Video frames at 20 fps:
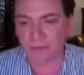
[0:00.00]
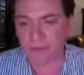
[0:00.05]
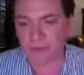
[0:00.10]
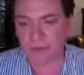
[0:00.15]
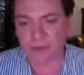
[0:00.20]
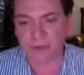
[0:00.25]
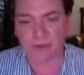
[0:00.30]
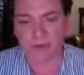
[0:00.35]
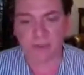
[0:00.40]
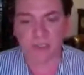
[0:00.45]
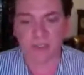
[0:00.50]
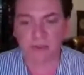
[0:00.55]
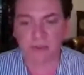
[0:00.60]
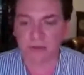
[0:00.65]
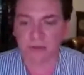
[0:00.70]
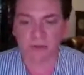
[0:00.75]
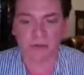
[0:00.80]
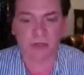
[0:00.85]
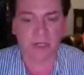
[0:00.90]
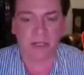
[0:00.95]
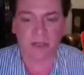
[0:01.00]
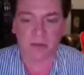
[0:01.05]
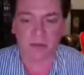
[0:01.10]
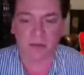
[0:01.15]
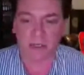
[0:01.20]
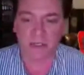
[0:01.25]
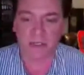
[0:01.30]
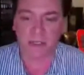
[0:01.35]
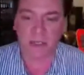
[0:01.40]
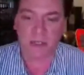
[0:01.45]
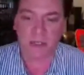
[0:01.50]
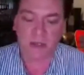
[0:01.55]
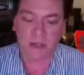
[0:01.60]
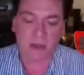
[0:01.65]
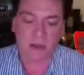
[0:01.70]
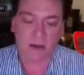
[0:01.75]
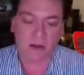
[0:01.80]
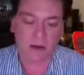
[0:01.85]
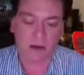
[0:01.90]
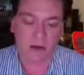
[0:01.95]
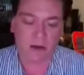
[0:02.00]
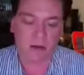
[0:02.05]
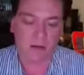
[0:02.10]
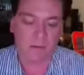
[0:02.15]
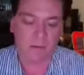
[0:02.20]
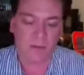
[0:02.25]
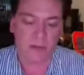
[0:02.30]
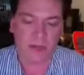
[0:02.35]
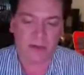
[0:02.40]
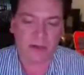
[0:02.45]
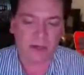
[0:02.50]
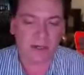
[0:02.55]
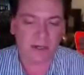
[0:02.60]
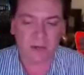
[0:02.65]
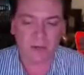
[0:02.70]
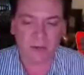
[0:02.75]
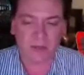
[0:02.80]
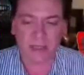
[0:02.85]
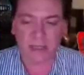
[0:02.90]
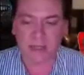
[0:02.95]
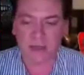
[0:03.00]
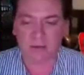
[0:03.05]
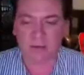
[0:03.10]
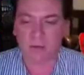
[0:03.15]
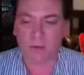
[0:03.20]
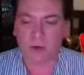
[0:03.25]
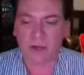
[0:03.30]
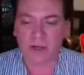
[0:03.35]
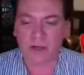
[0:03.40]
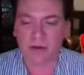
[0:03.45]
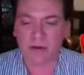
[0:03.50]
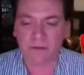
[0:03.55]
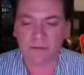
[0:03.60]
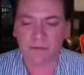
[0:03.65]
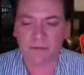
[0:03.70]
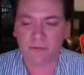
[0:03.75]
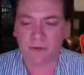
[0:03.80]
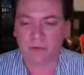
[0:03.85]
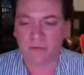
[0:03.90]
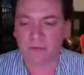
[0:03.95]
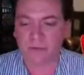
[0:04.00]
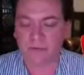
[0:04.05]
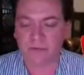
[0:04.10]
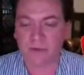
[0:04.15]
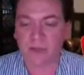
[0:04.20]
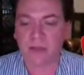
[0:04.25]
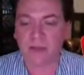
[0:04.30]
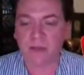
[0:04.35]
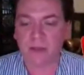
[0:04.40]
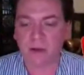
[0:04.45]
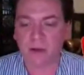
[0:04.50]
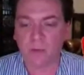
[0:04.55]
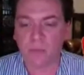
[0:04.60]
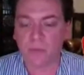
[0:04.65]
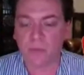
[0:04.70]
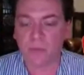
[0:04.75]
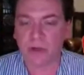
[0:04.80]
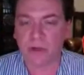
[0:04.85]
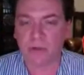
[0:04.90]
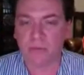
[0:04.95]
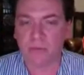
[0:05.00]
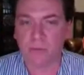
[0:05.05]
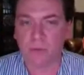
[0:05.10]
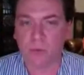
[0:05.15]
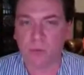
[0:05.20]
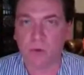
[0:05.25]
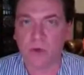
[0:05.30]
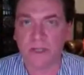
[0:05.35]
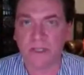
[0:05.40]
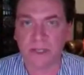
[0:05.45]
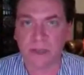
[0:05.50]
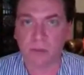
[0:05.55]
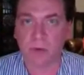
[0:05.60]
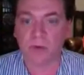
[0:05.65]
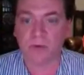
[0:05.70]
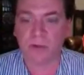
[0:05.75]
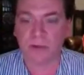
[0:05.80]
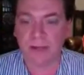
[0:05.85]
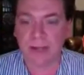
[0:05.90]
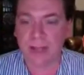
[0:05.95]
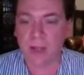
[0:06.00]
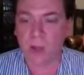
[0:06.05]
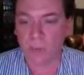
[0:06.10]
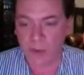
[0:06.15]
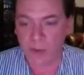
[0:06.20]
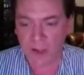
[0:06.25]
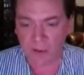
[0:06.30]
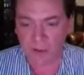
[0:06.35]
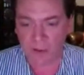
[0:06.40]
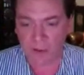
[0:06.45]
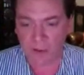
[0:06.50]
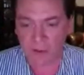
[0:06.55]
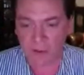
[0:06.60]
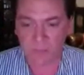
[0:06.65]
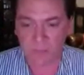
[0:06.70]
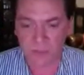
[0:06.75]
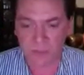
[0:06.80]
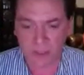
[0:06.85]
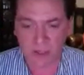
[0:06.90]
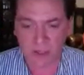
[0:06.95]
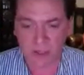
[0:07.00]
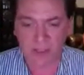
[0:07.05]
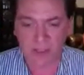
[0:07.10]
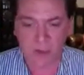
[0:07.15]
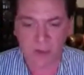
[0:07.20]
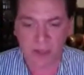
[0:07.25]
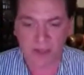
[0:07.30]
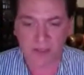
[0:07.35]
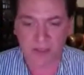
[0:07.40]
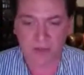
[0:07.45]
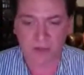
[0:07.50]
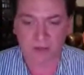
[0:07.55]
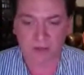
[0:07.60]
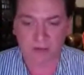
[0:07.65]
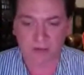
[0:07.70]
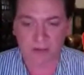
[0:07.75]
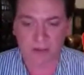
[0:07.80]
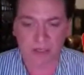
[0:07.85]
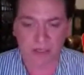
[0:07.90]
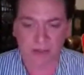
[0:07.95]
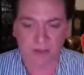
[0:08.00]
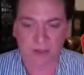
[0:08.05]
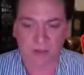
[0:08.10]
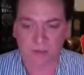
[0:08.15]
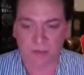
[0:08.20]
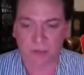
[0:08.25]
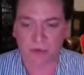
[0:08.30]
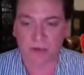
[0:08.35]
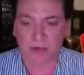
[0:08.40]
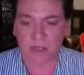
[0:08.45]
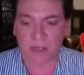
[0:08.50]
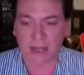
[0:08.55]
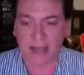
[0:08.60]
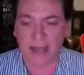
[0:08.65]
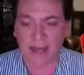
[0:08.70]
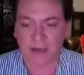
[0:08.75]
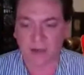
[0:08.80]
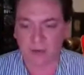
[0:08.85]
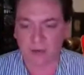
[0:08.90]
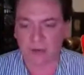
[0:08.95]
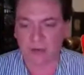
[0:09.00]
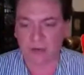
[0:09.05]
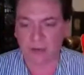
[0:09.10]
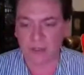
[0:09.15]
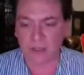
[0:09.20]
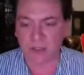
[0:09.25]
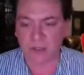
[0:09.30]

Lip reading: Pritchard's? Any of these? And I couldn't really get quite enough of a fit there, but I was able to nail down the Scots Master section pretty accurately.